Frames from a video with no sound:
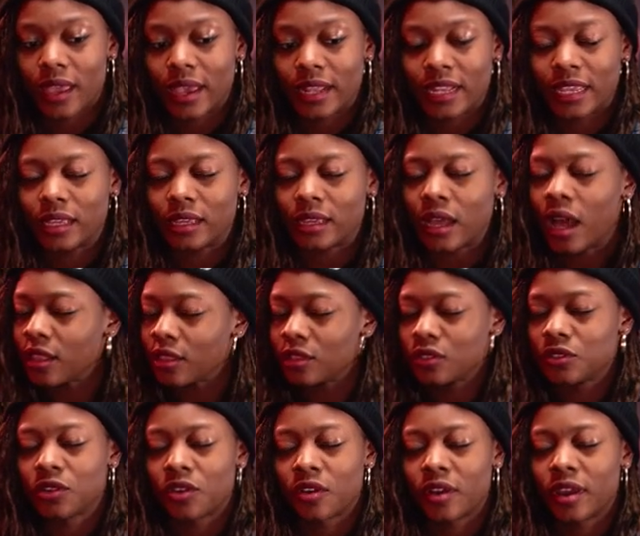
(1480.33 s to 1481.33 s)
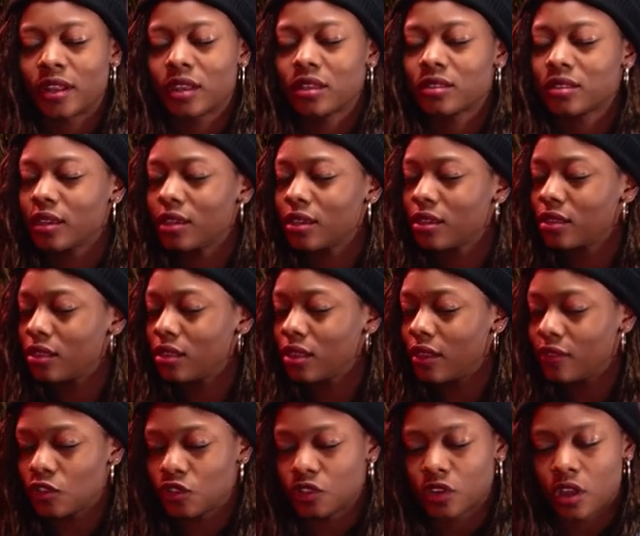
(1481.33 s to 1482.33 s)
and he got the story and he's like
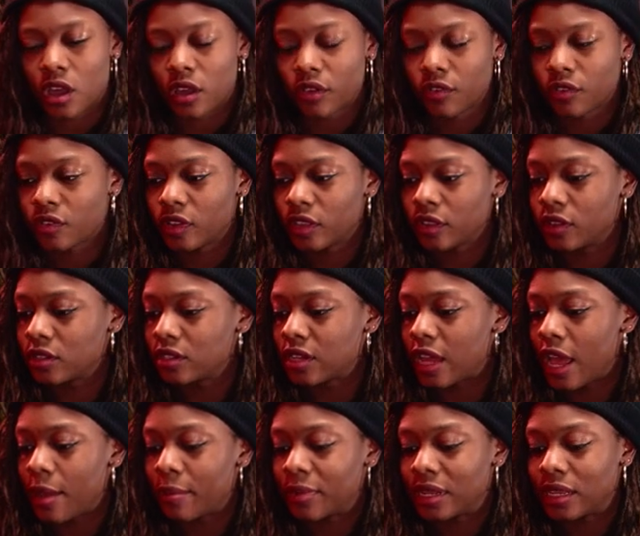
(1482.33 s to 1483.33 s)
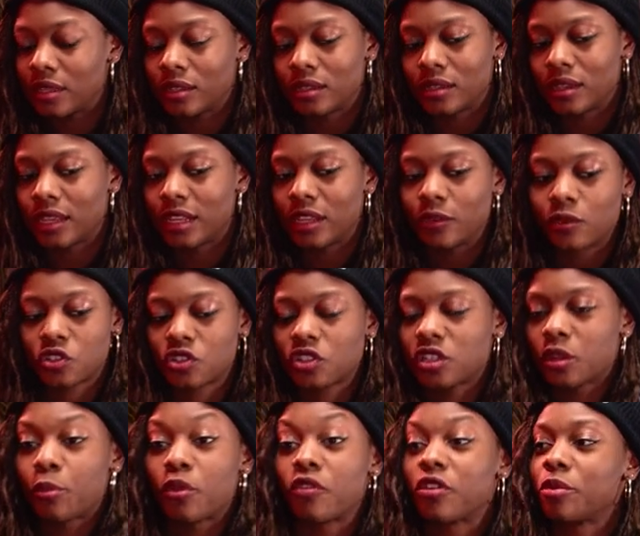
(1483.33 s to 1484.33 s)
lived in Chicago for a really long time and he and he was just
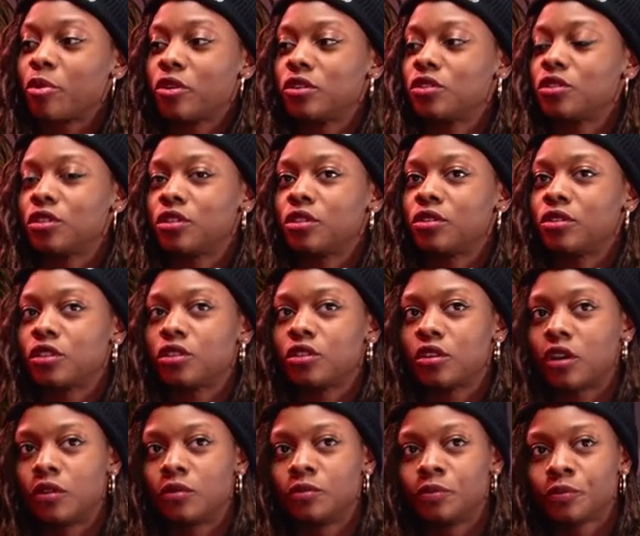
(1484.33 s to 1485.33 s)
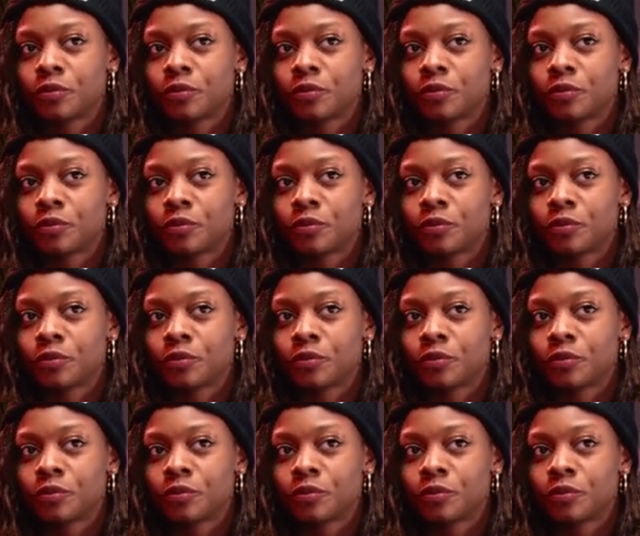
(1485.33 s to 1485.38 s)
the perfect person to do it. So